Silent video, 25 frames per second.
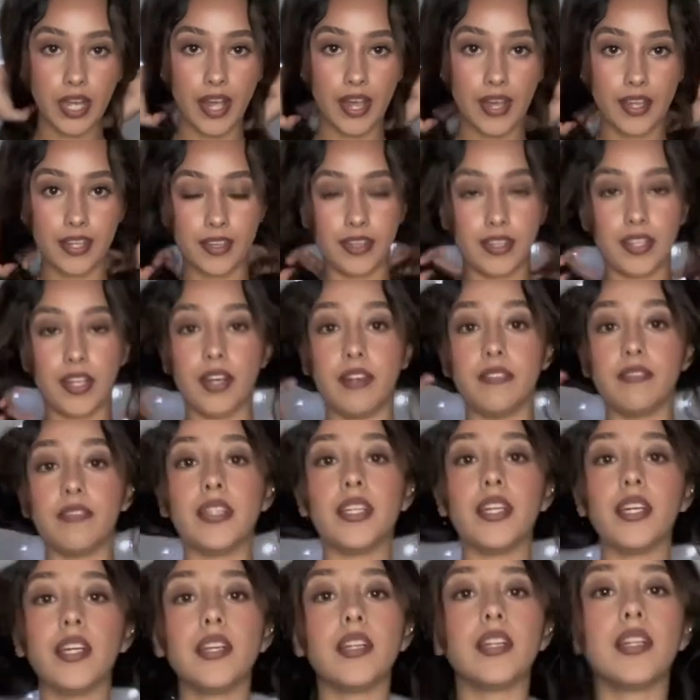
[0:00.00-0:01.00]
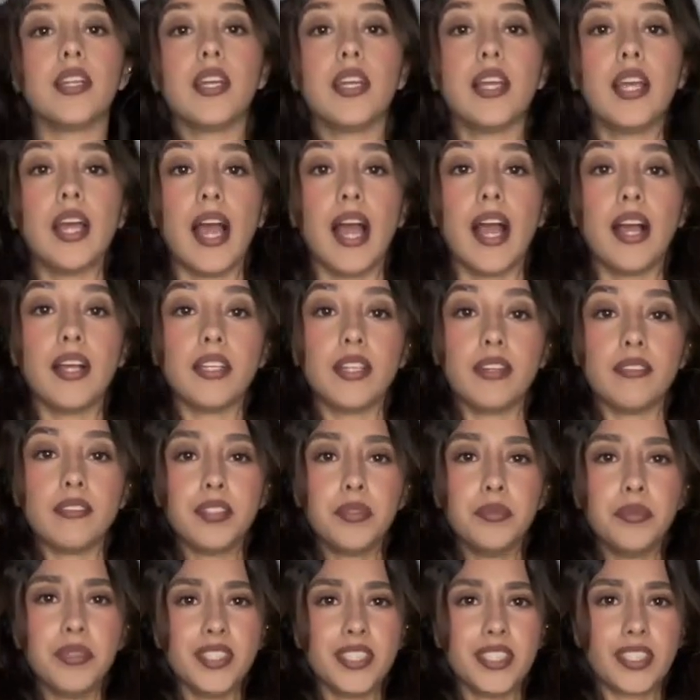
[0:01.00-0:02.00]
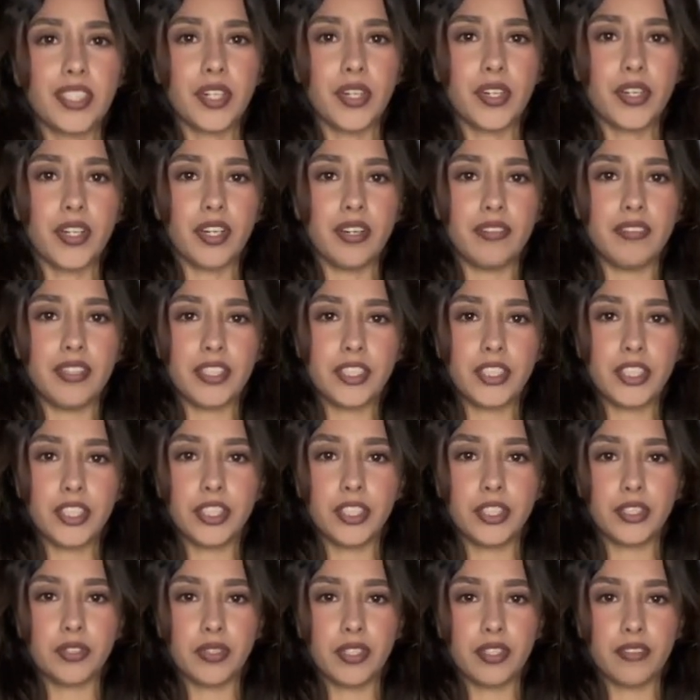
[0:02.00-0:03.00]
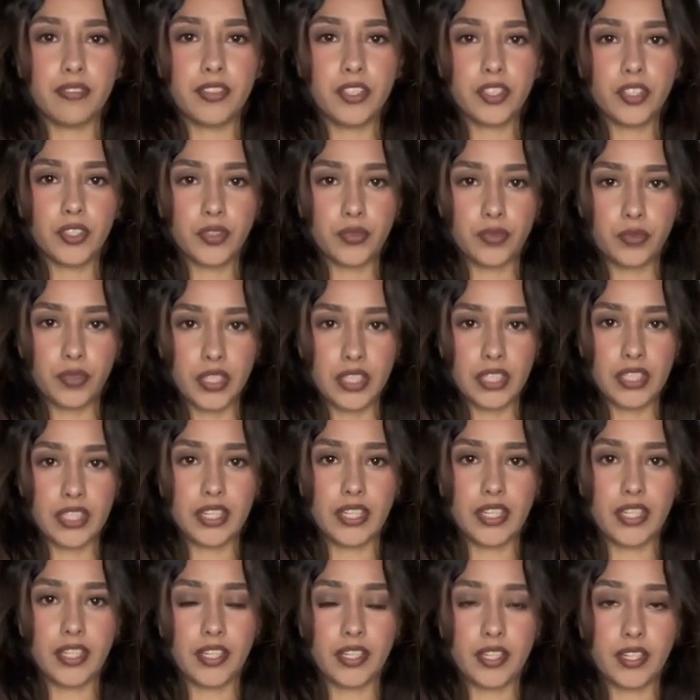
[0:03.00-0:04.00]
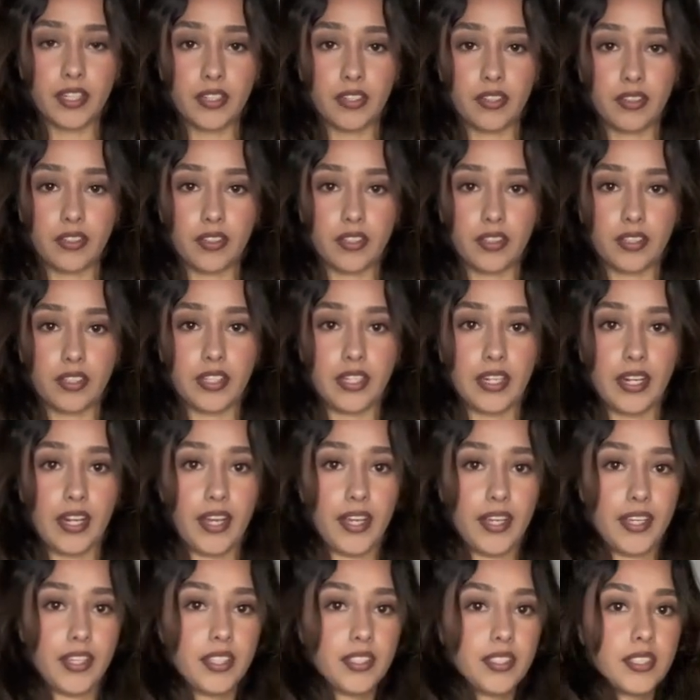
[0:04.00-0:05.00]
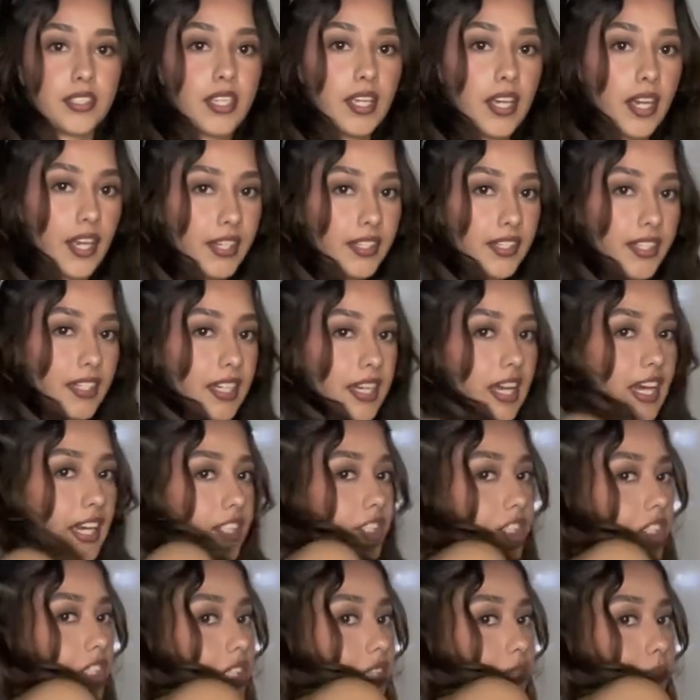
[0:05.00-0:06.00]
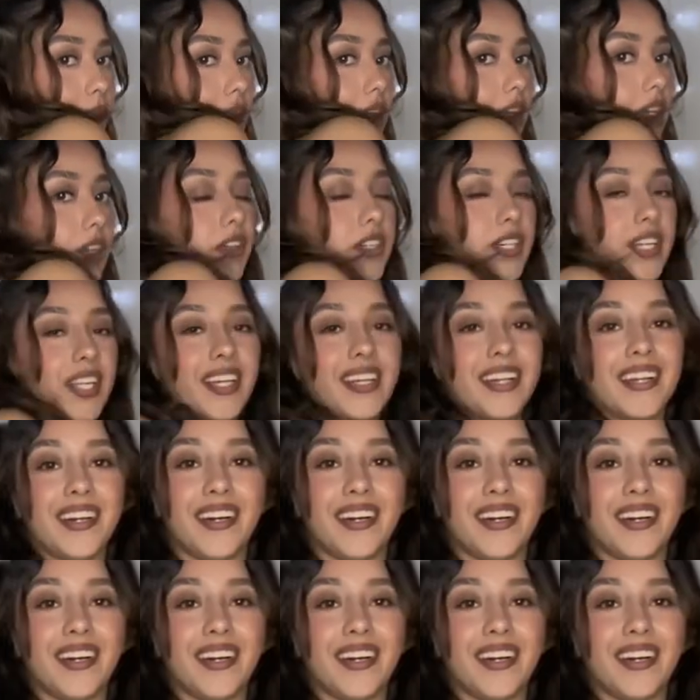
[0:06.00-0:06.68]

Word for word: I love it. I love the material of it, too. It feels really nice. I didn't actually buckle it